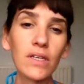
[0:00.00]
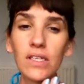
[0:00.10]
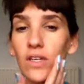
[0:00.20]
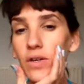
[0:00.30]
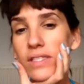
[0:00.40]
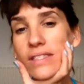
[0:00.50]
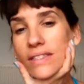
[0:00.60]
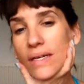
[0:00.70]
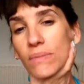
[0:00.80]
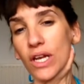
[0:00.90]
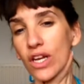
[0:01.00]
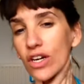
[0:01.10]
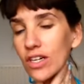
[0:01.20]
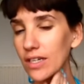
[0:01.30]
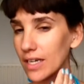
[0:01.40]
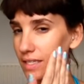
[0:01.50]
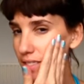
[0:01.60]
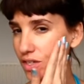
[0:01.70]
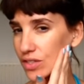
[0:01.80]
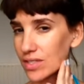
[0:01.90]
It's a summer look. It's
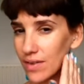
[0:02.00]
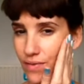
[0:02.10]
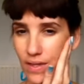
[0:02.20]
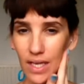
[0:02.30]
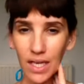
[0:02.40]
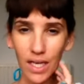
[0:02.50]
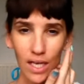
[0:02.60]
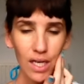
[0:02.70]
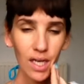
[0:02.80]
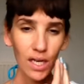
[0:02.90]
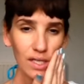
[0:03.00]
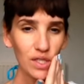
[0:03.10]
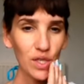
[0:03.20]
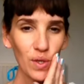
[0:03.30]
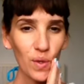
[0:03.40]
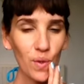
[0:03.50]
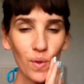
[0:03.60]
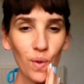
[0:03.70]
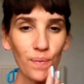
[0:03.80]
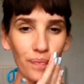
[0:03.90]
not something like
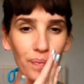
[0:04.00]
too